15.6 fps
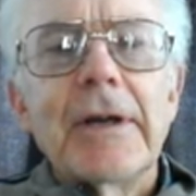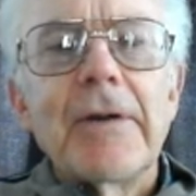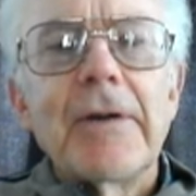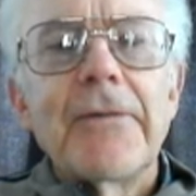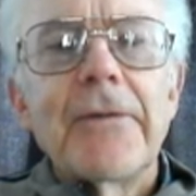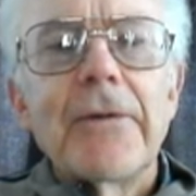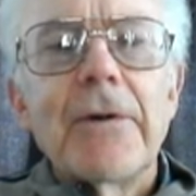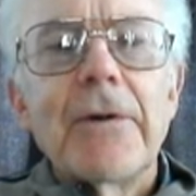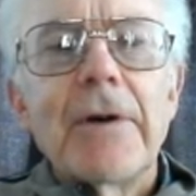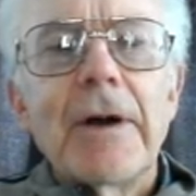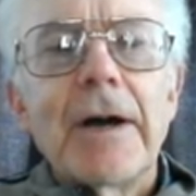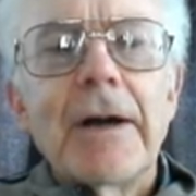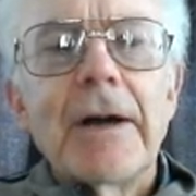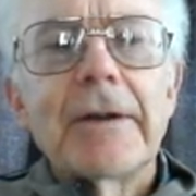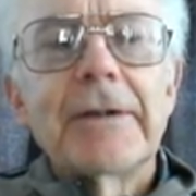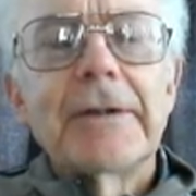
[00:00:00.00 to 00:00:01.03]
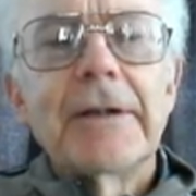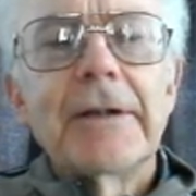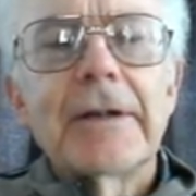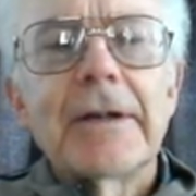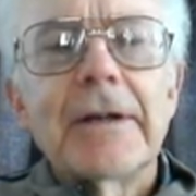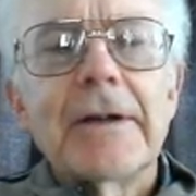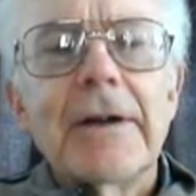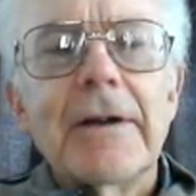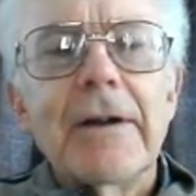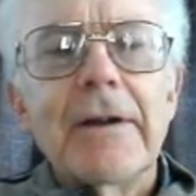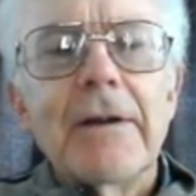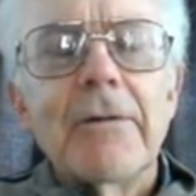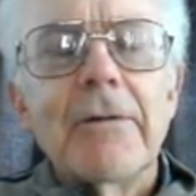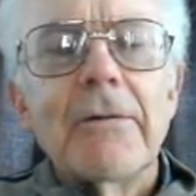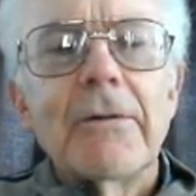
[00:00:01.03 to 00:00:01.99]
And for a second
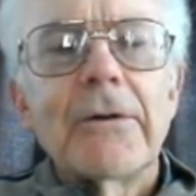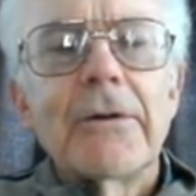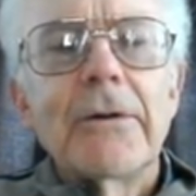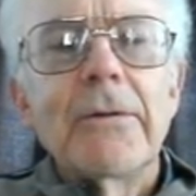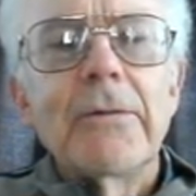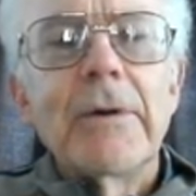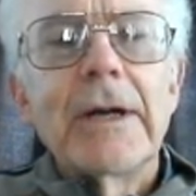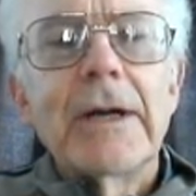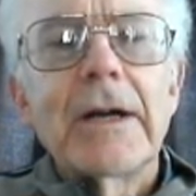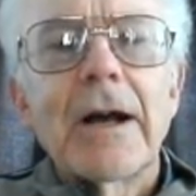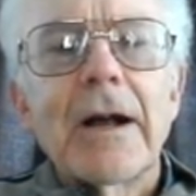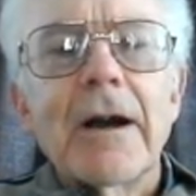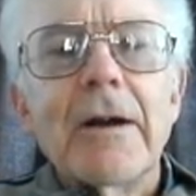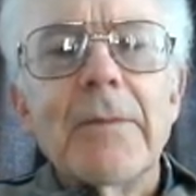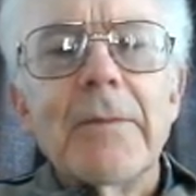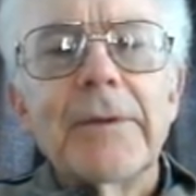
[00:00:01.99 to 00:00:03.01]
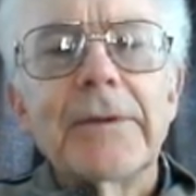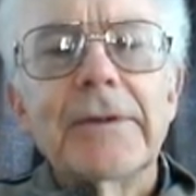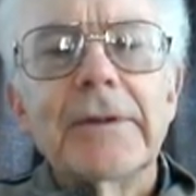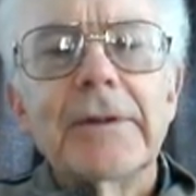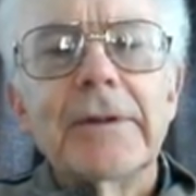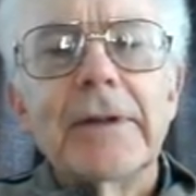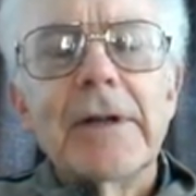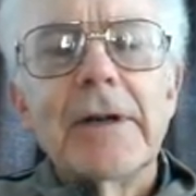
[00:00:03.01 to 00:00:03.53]
or two, we glimpse,